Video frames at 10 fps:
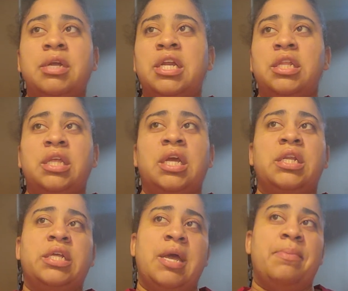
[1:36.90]
anything
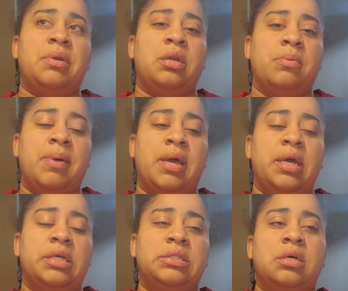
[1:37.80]
that happened in the
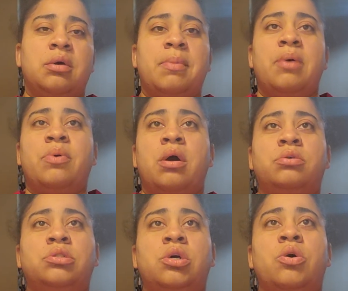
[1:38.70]
past. I will
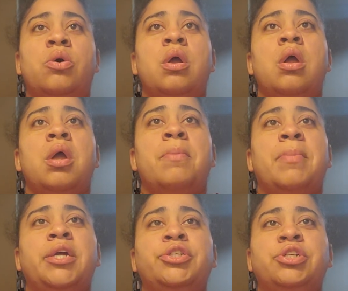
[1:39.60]
also
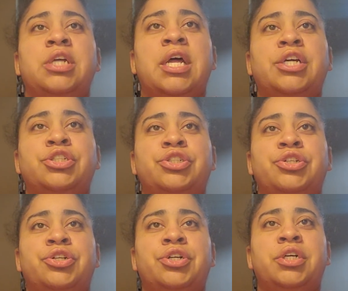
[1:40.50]
make sure that I
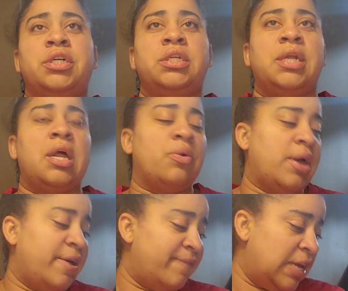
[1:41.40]
ensure that I
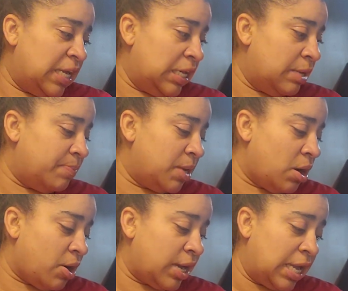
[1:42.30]
don't have any
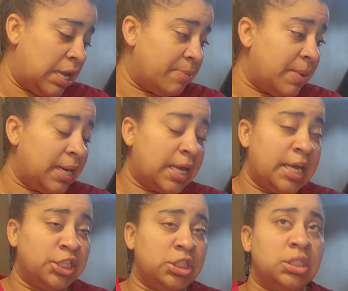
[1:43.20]
PRN
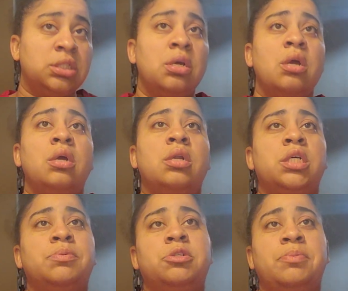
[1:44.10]
medications
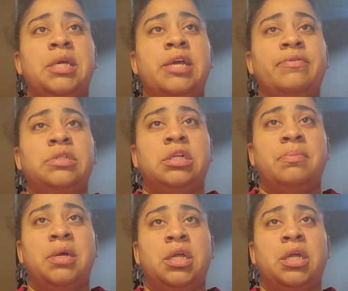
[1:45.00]
that's supposed to be given to the